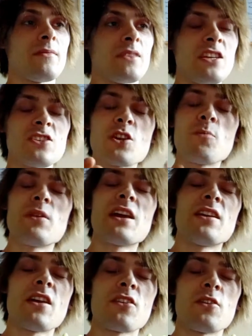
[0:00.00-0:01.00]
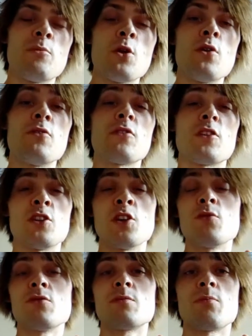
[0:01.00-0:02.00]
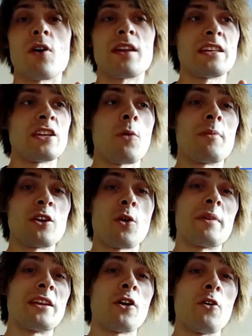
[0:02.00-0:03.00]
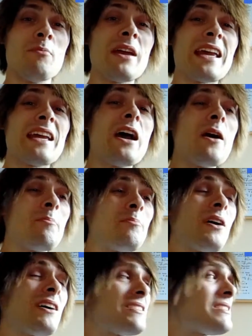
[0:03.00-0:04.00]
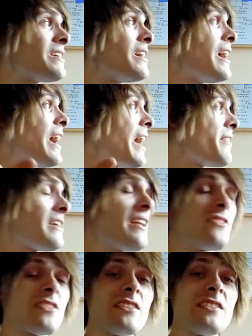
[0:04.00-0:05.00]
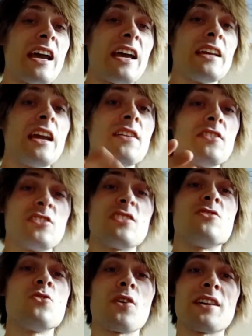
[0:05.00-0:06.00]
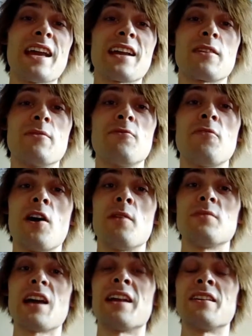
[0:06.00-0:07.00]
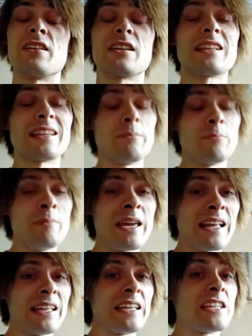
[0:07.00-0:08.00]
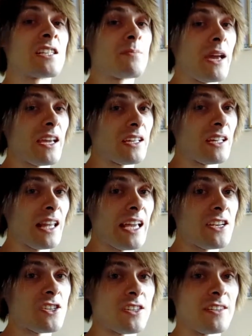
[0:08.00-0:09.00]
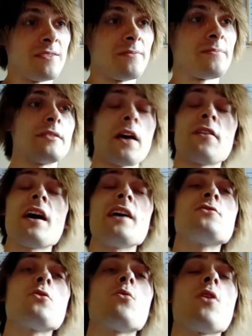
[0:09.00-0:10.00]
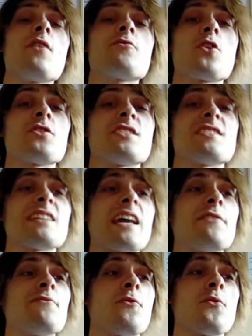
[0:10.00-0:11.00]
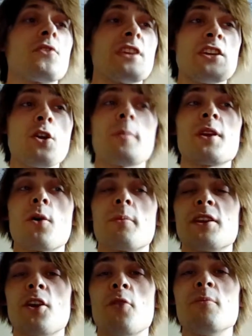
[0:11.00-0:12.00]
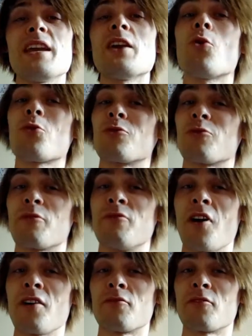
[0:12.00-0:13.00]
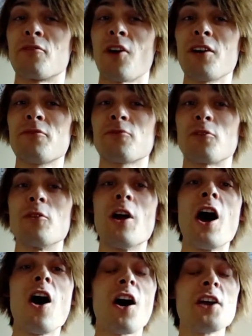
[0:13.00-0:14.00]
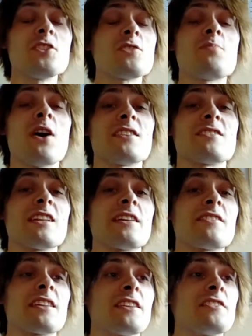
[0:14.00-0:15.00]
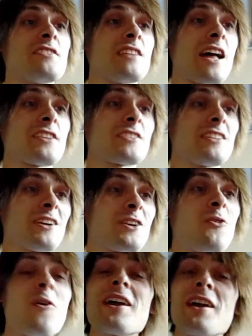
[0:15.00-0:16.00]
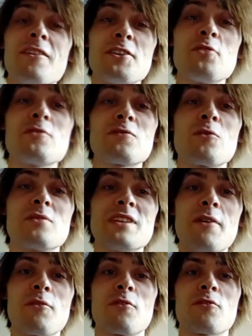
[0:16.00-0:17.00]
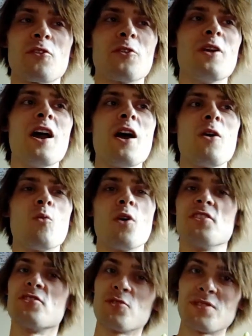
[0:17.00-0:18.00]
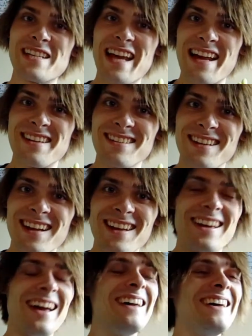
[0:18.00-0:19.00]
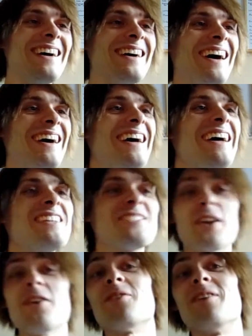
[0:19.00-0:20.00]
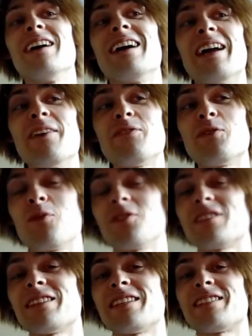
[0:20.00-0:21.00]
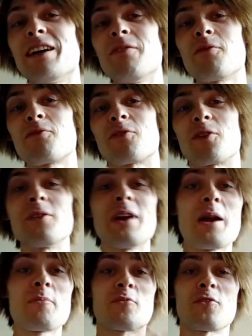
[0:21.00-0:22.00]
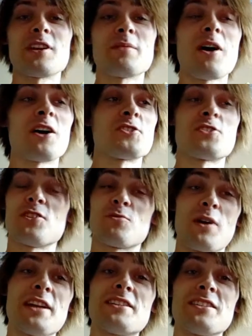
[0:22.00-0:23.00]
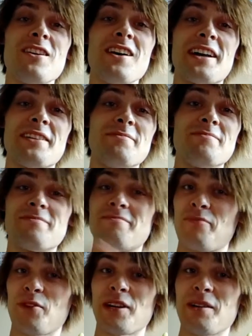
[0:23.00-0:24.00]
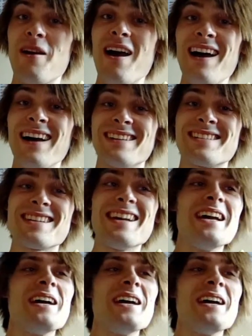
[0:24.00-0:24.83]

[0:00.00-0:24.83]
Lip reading: this could be another move used by the Yomi Yomi No Mi, but at the end of the day, this is not yet confirmed and merely speculation. Now, that is all I've got to say for the Yomi Yomi No Mi or the Revive Revive Fruit. I just personally think this is actually quite a useful devil fruit once you're dead. So, if you wanted this devil fruit, pretty much just wait to die. Pretty much.